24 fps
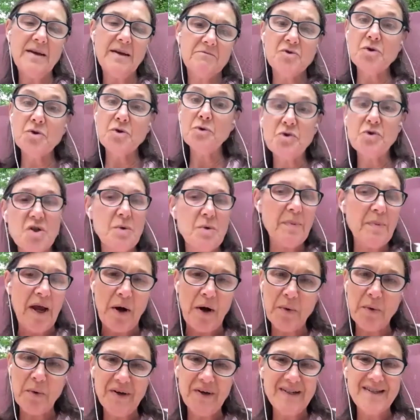truth to
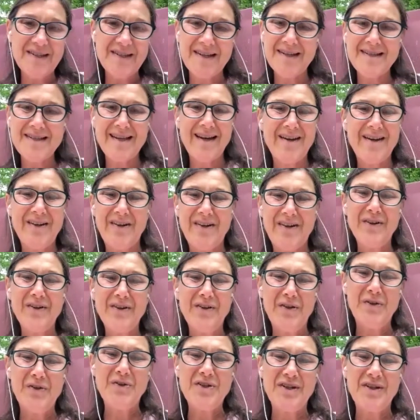power, as they say, to
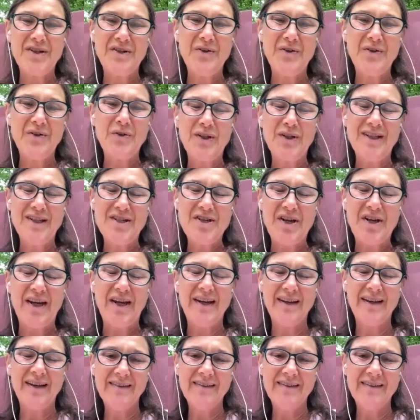use an old cliche.